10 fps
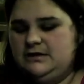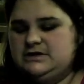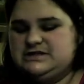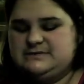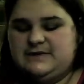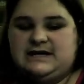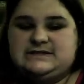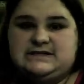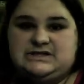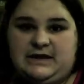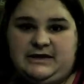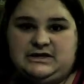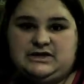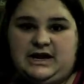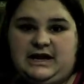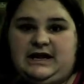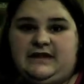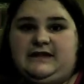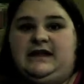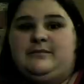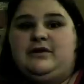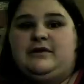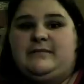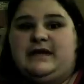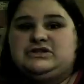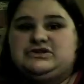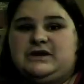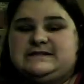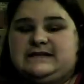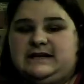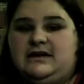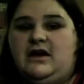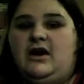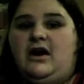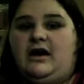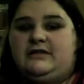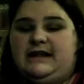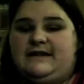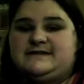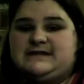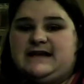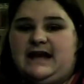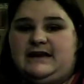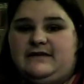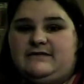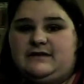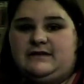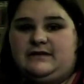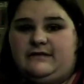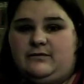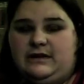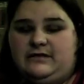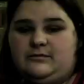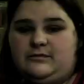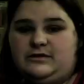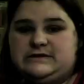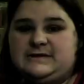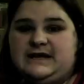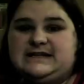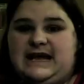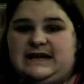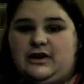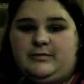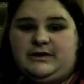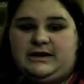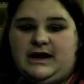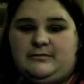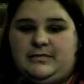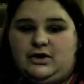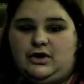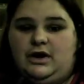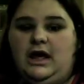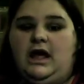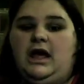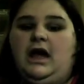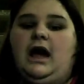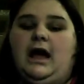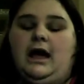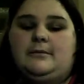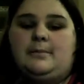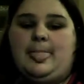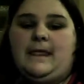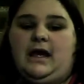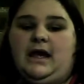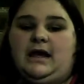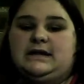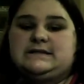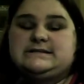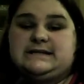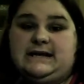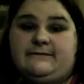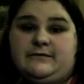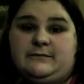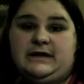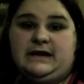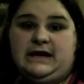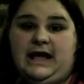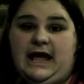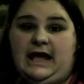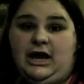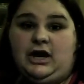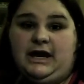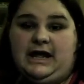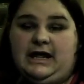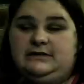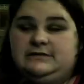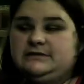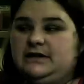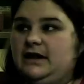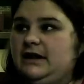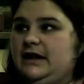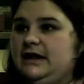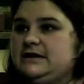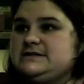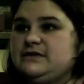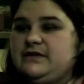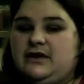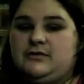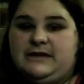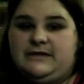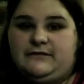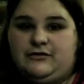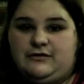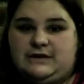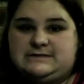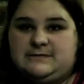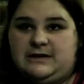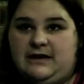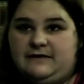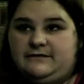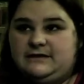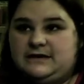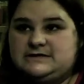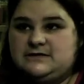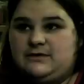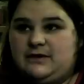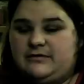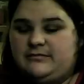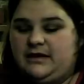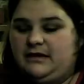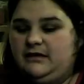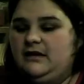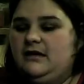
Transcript: just because of the JP drain. And then he put a mesh dressing on the left side of one of the wounds because he had to open it up bigger, and it's to keep from getting a hernia, and so that'll be there for the rest of my life, and that's okay with me.